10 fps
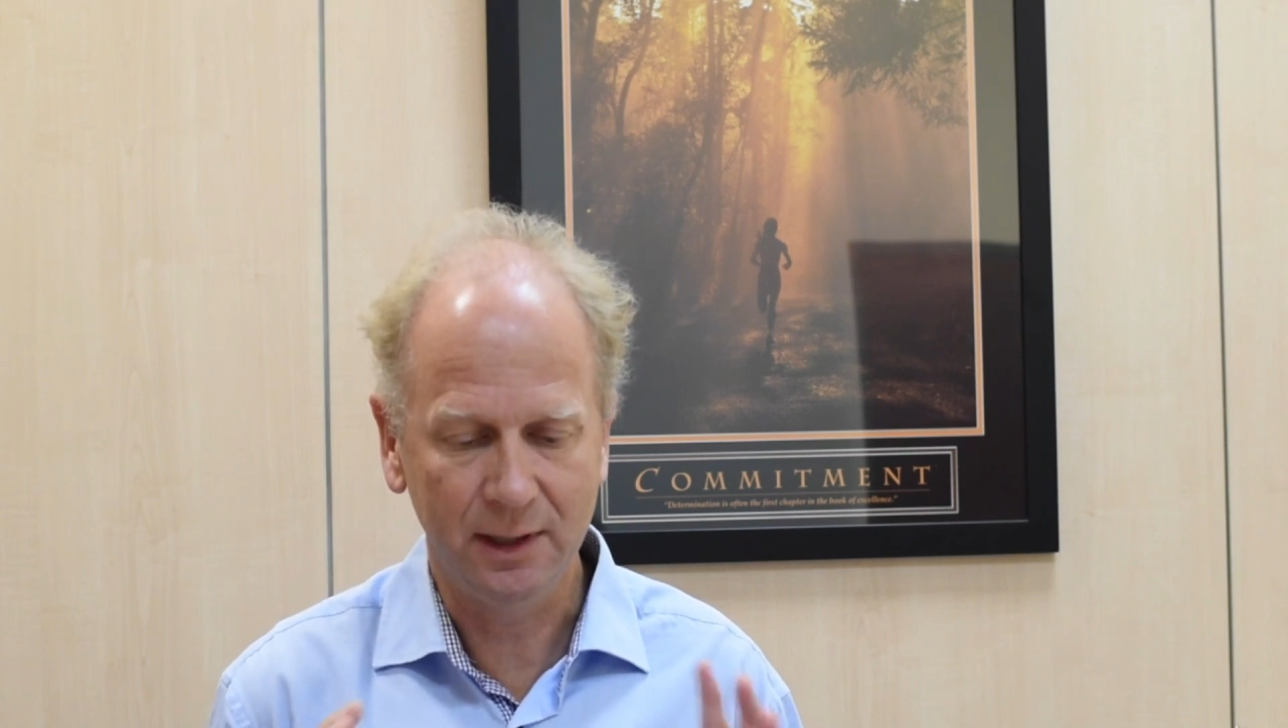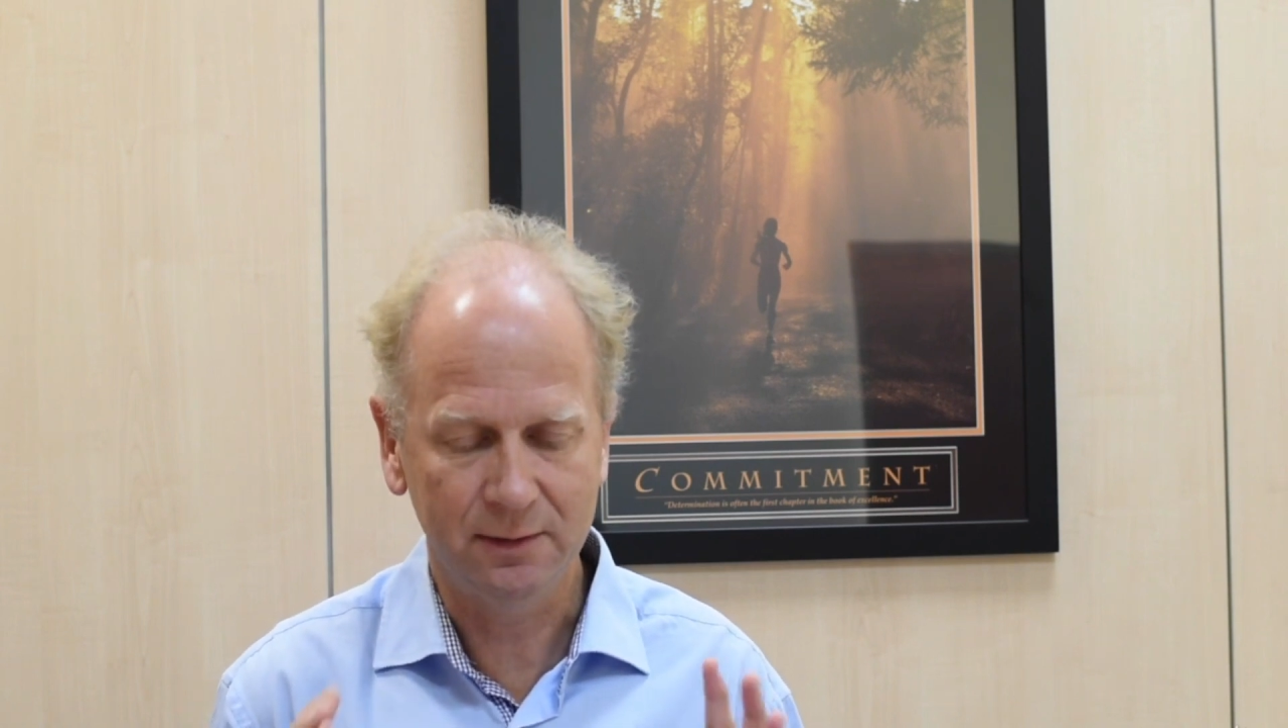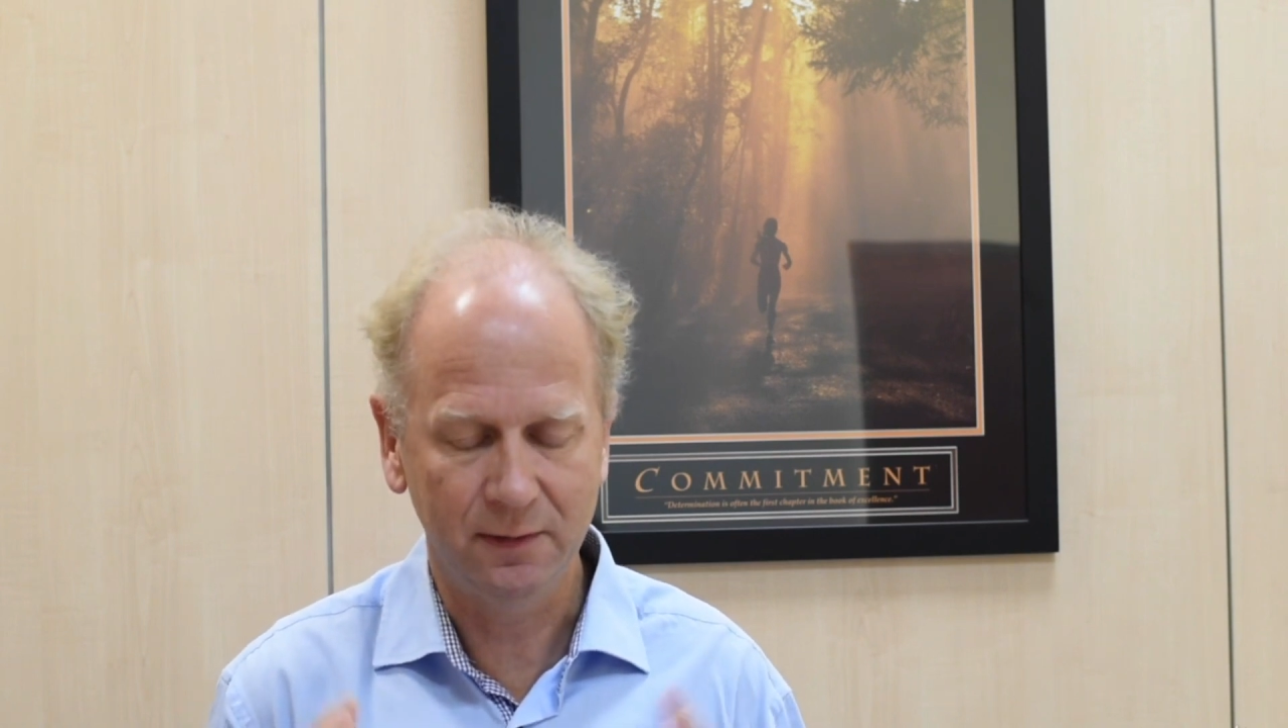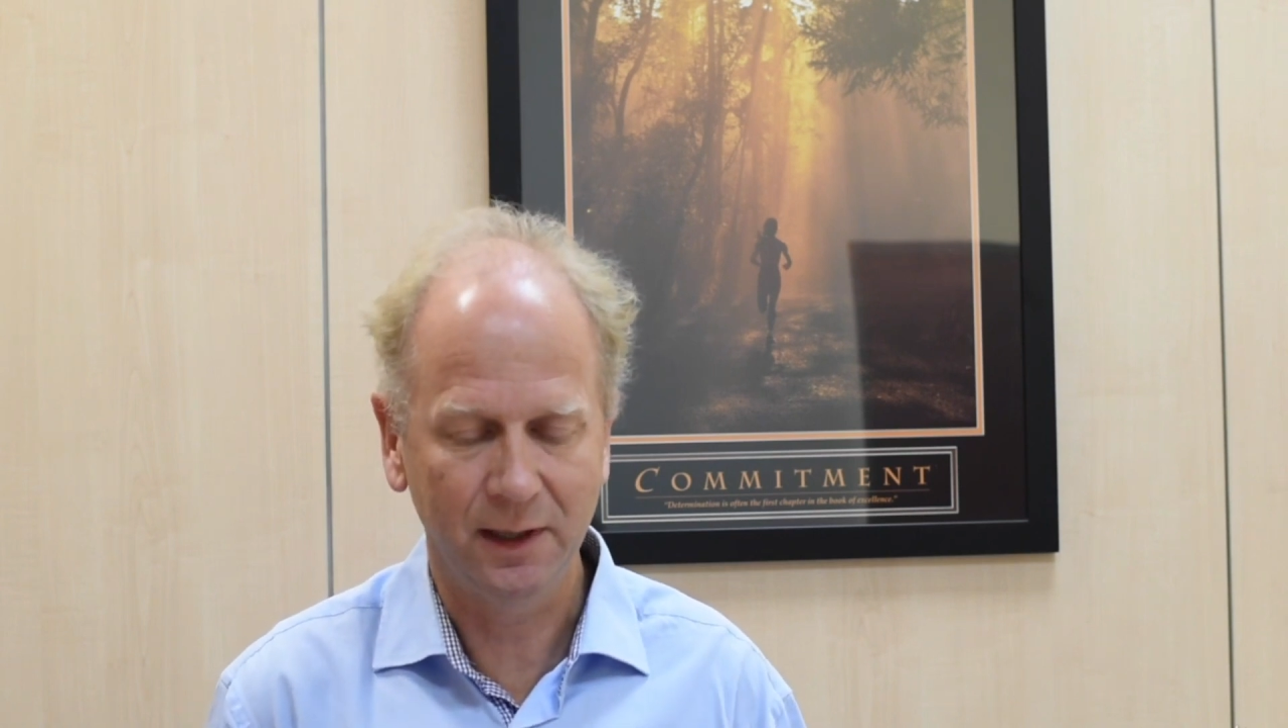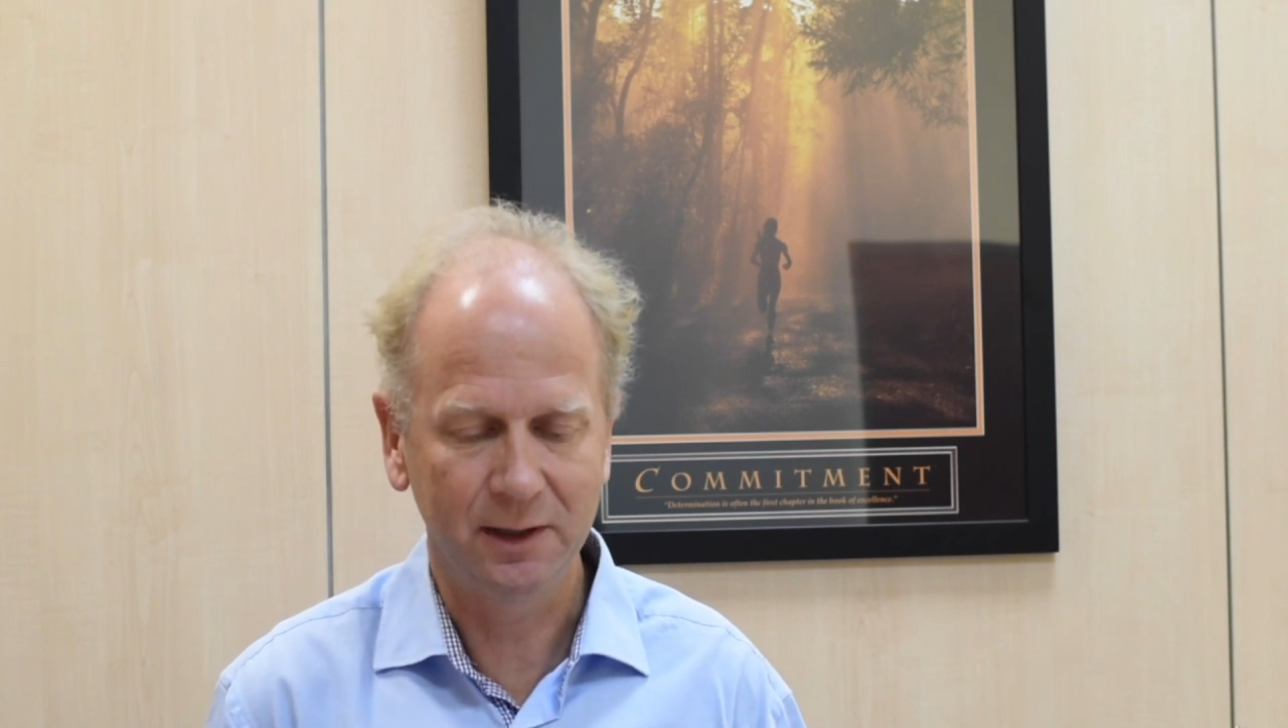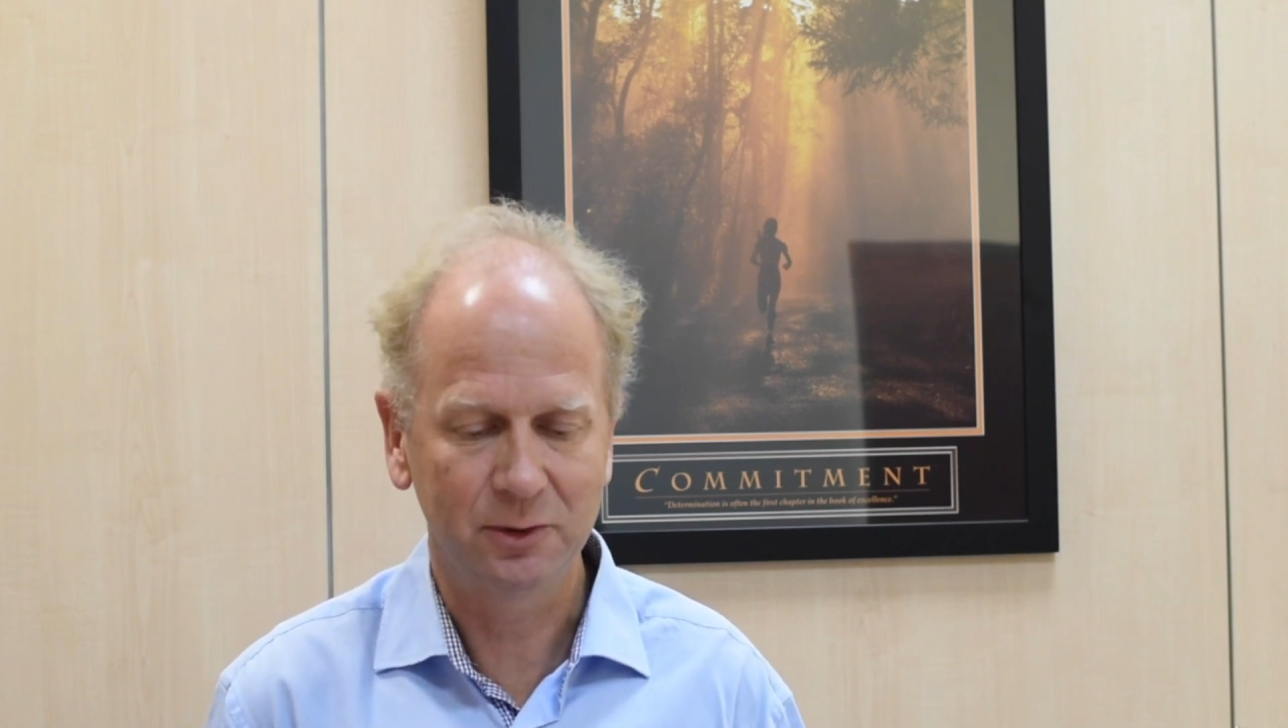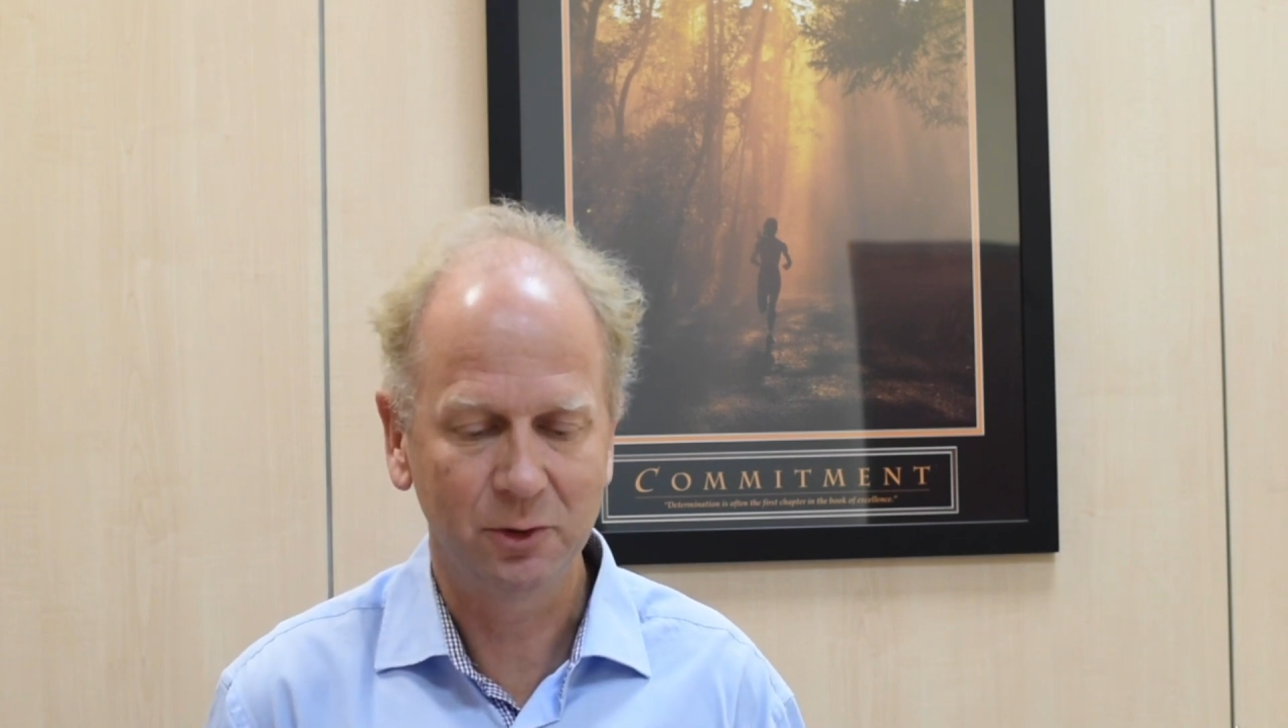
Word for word: just thanks